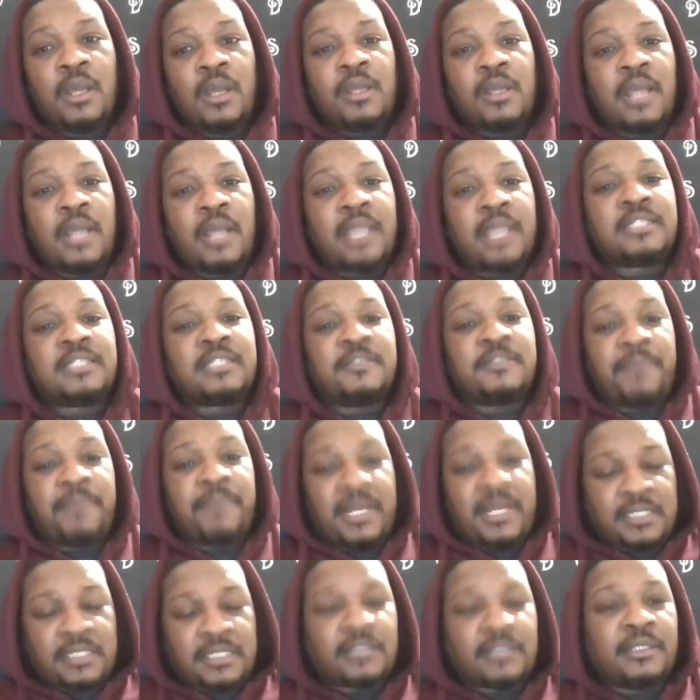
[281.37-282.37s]

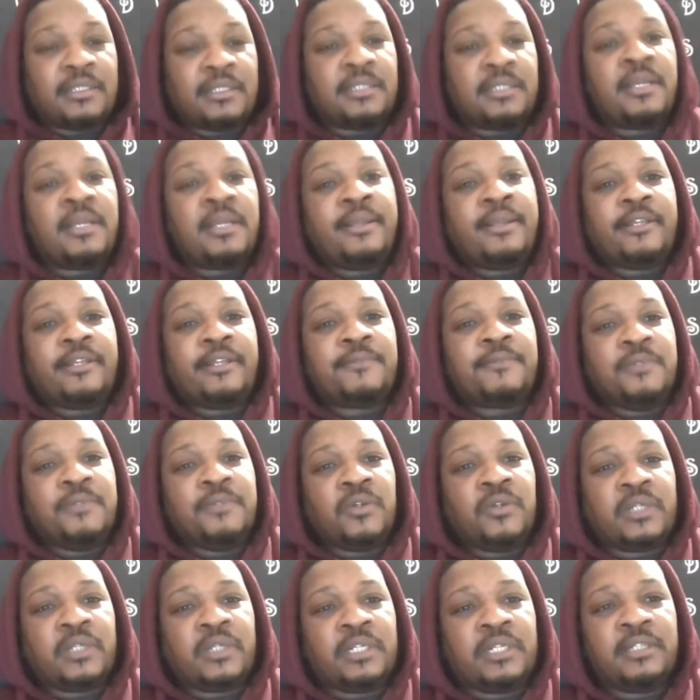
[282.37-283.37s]
Especially if
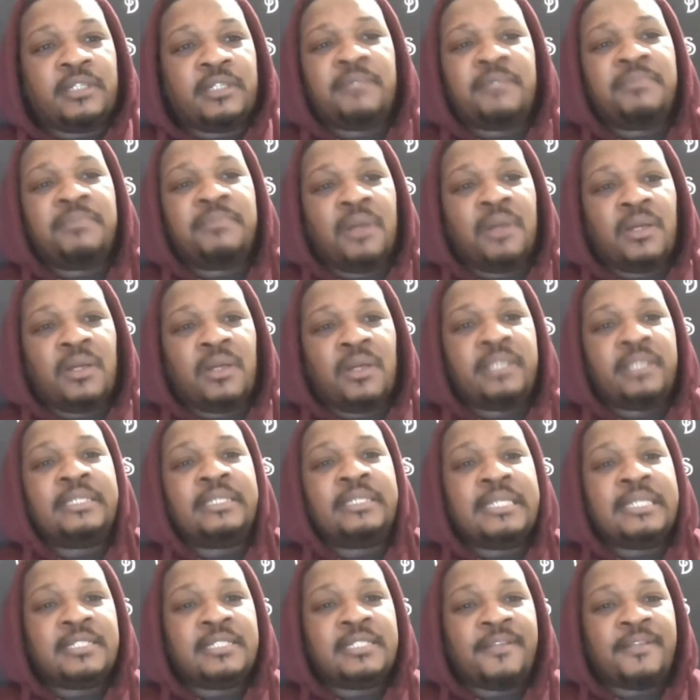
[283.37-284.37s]
you're a good employee,
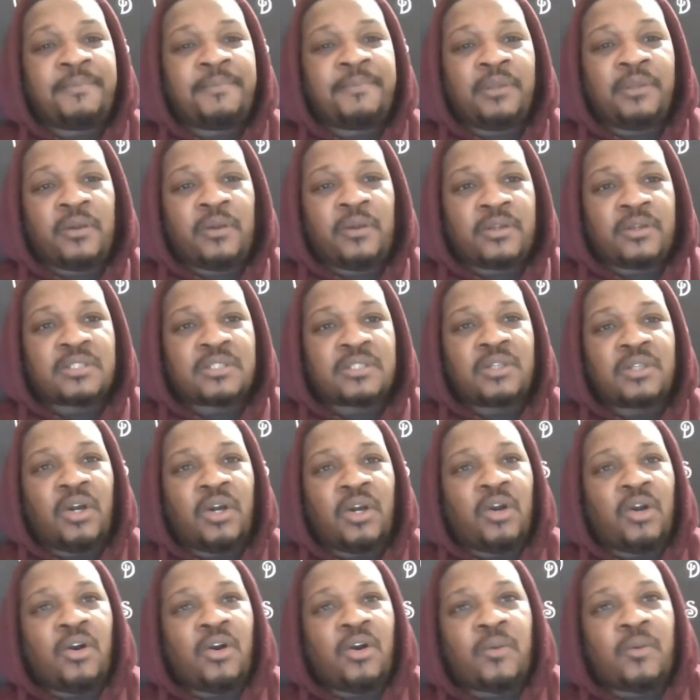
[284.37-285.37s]
these employers
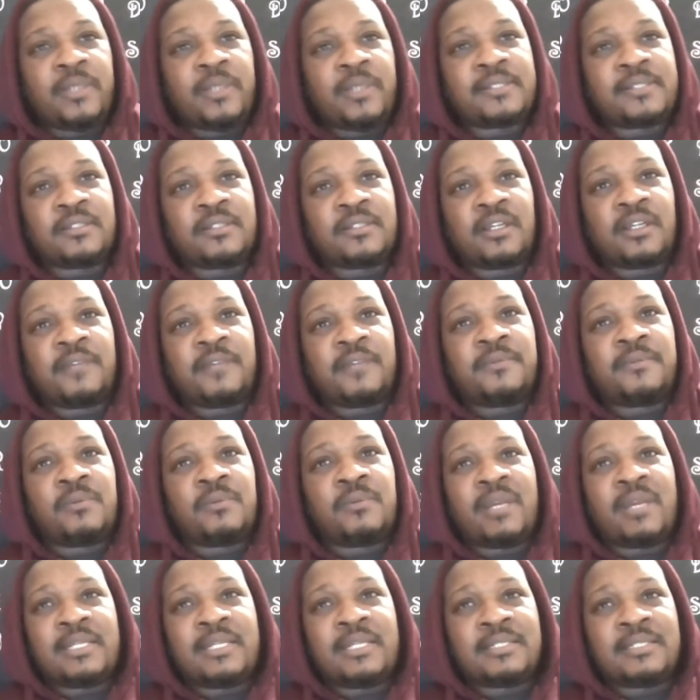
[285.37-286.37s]
are always looking for
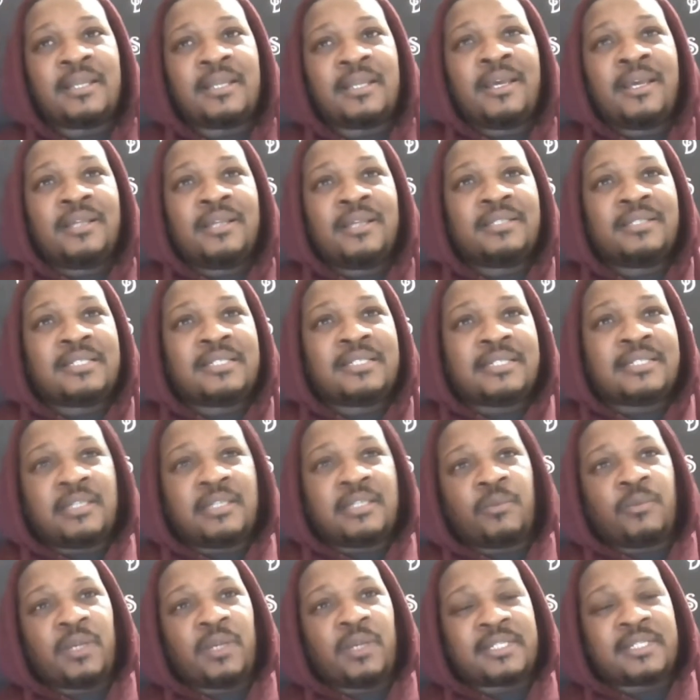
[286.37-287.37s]
ways to
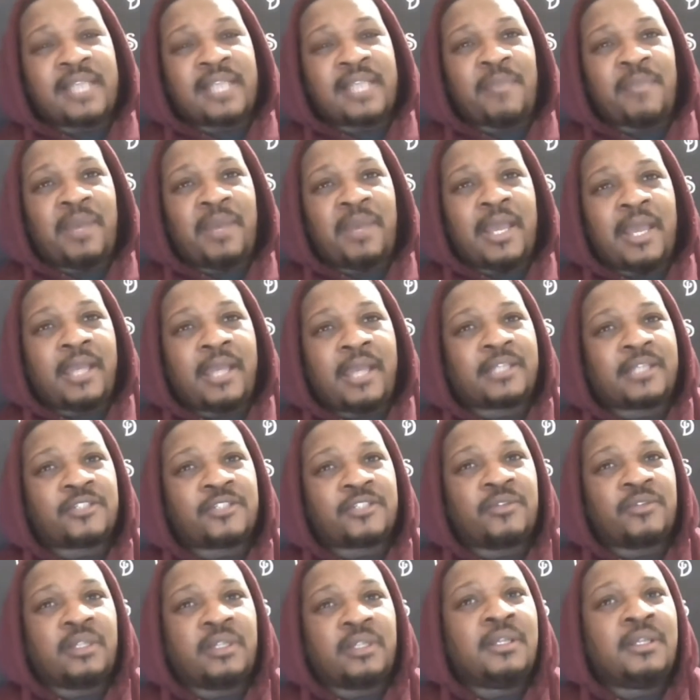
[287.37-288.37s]
see what type of
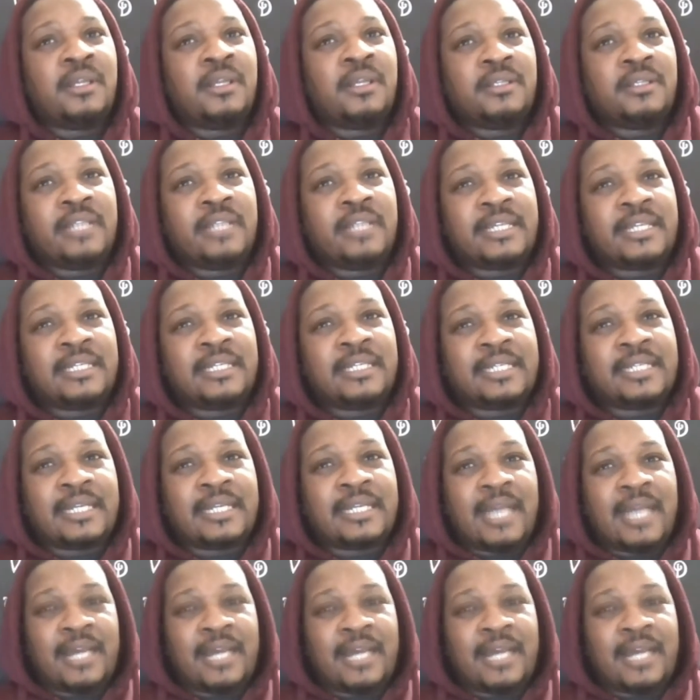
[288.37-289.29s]
extra they can get out